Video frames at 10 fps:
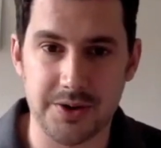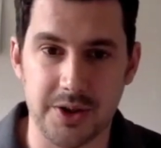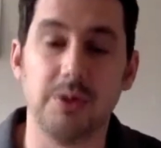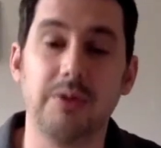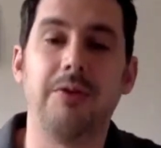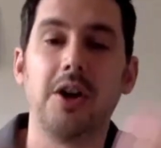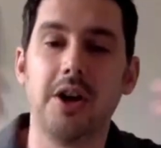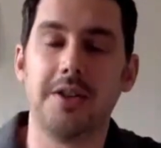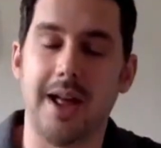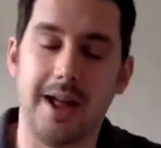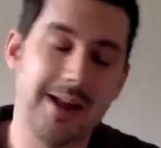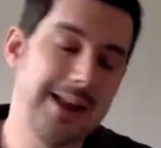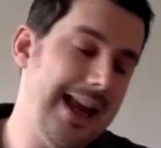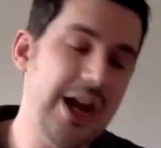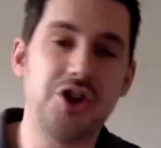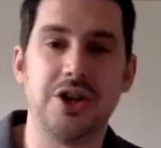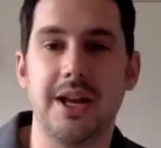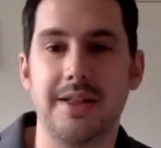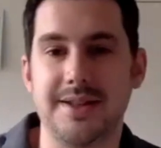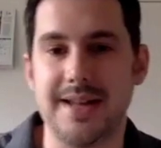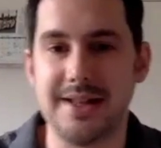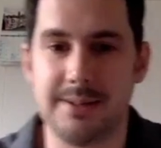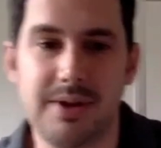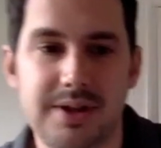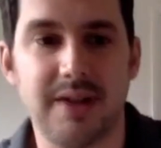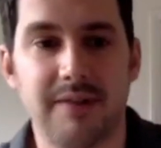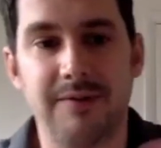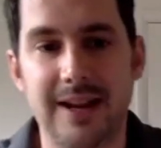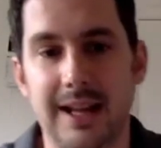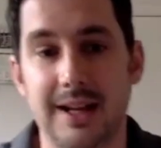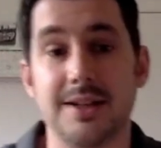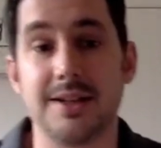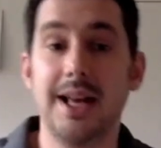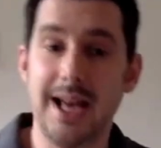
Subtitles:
So we'll follow each year, the sentiments, the feelings,